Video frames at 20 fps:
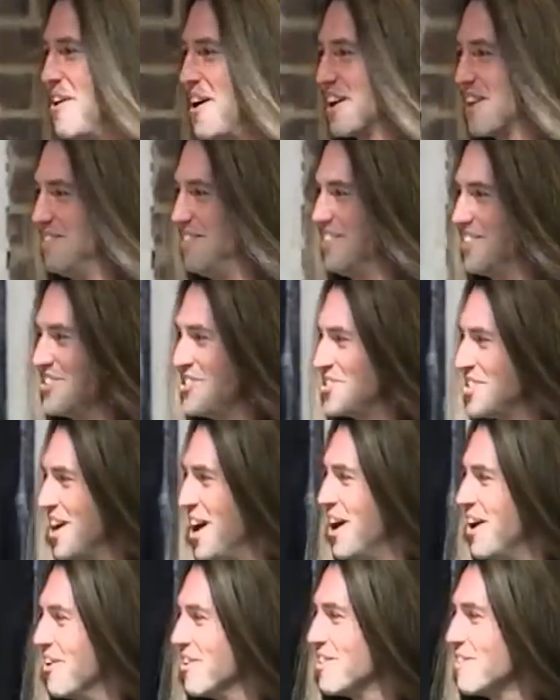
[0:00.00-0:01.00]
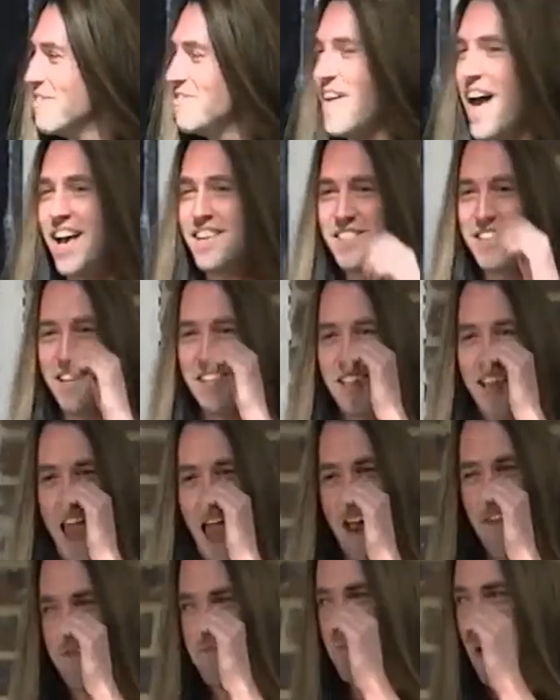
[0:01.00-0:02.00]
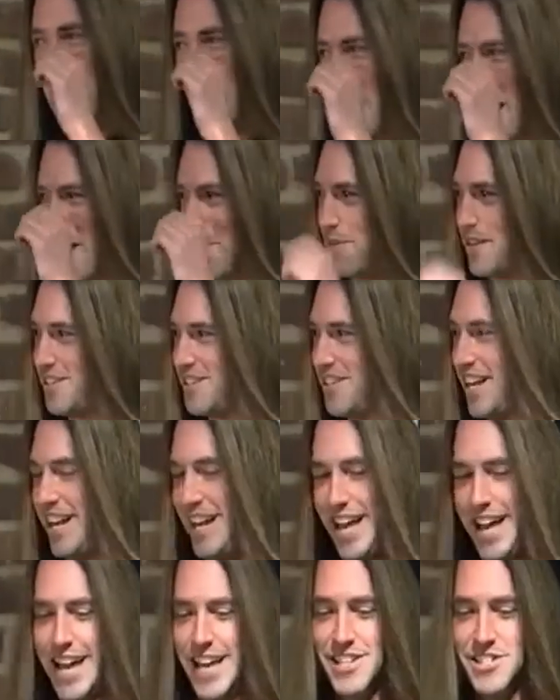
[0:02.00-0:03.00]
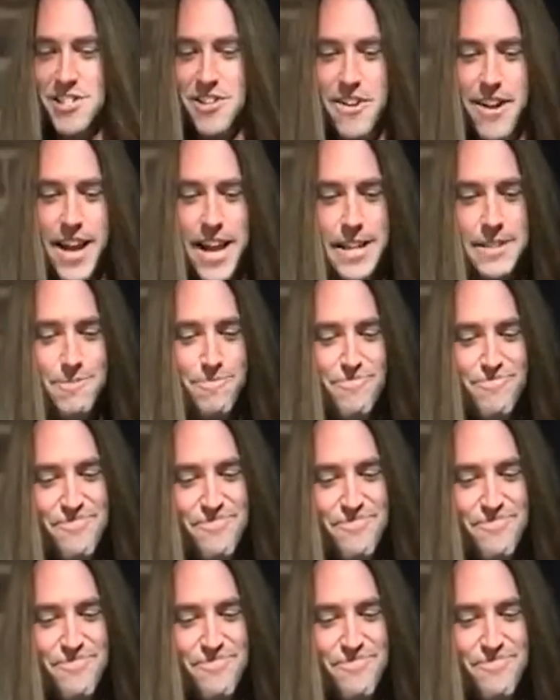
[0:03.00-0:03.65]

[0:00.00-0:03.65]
Welcome to the show, the fastest F bomb in CD history.